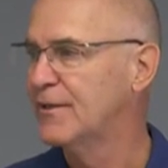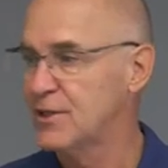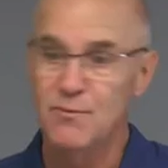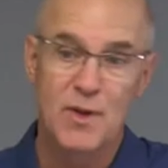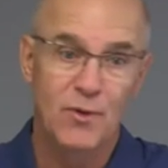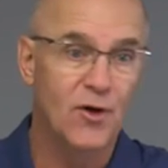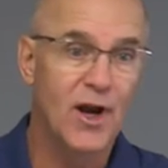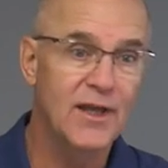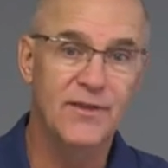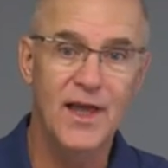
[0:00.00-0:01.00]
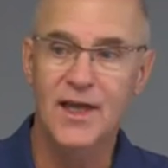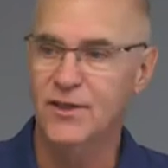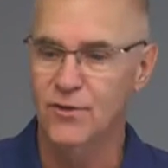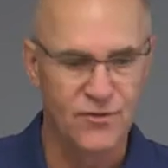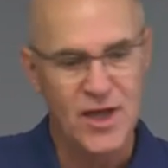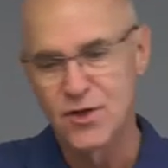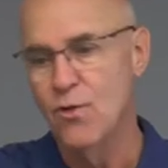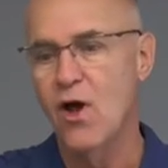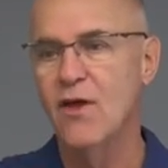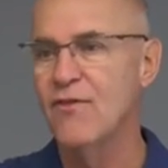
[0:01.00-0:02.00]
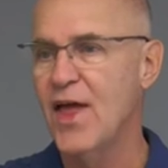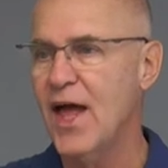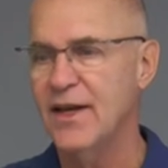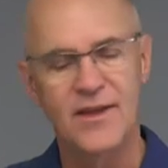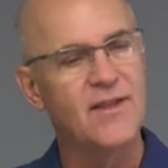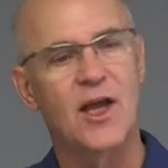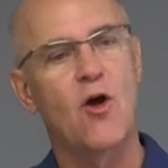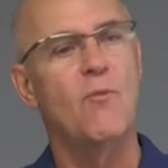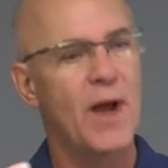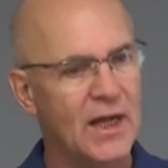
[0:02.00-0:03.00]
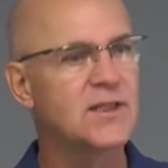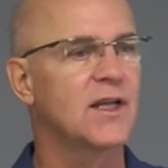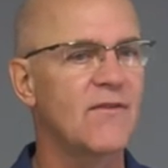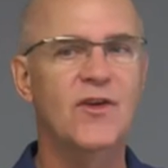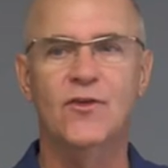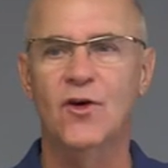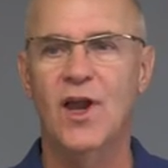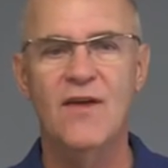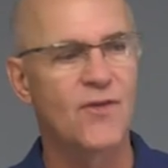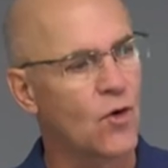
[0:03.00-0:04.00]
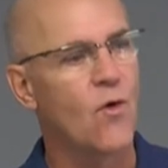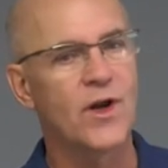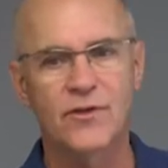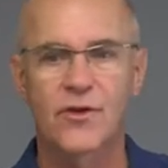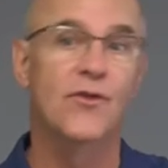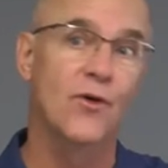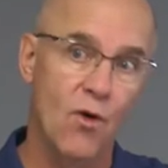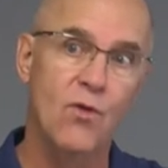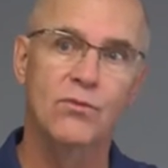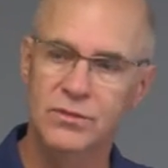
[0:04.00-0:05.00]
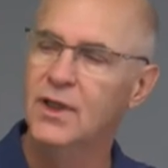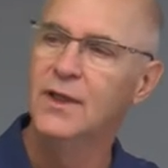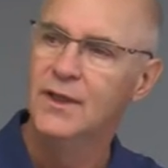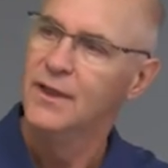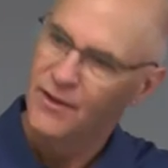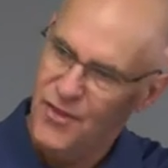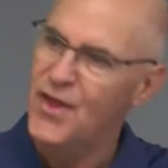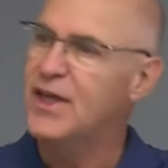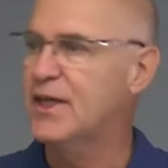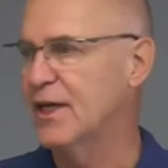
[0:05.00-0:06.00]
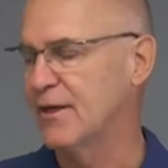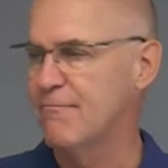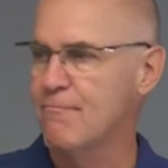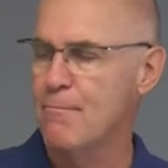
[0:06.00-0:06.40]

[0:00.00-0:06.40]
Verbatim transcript: Some people are like that. You know, they do all of that and then they go back to living their life according to their own thinking.